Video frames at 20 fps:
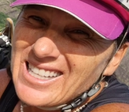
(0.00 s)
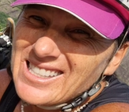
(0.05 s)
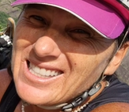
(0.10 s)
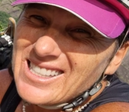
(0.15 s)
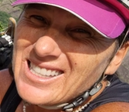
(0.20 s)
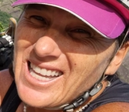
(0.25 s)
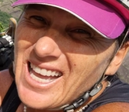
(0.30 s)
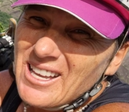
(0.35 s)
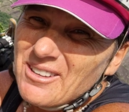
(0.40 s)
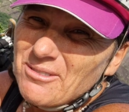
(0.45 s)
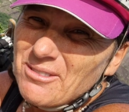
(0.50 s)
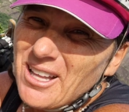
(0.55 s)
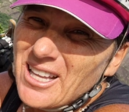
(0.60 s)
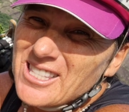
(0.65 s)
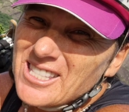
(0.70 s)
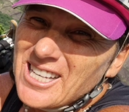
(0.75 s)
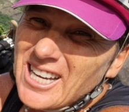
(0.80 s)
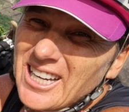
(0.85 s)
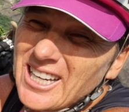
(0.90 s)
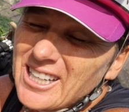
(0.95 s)
has a flat
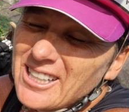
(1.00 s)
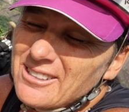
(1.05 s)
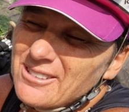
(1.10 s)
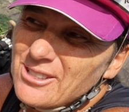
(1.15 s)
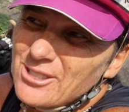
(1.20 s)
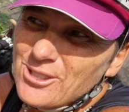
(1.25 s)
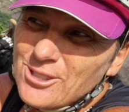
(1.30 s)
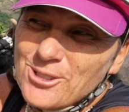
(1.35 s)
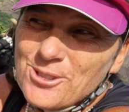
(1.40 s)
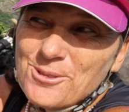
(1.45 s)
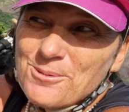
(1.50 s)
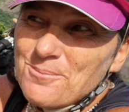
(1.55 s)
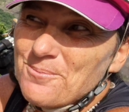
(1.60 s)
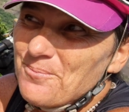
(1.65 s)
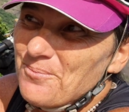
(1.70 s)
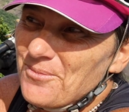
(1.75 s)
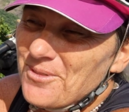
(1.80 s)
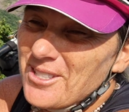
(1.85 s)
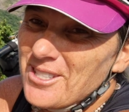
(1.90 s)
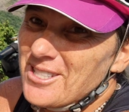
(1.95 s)
tire. So
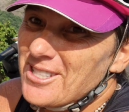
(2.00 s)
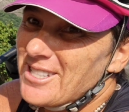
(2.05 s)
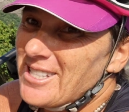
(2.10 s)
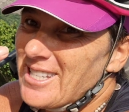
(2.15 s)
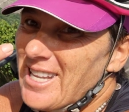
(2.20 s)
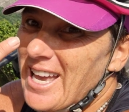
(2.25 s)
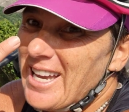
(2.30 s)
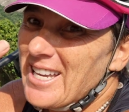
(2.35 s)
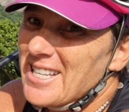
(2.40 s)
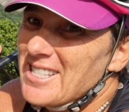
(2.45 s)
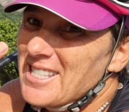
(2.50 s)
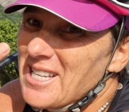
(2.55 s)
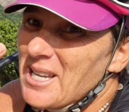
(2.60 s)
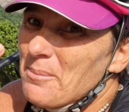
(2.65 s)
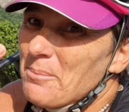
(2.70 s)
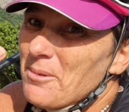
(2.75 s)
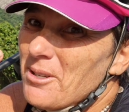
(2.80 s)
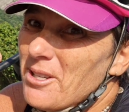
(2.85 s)
second tip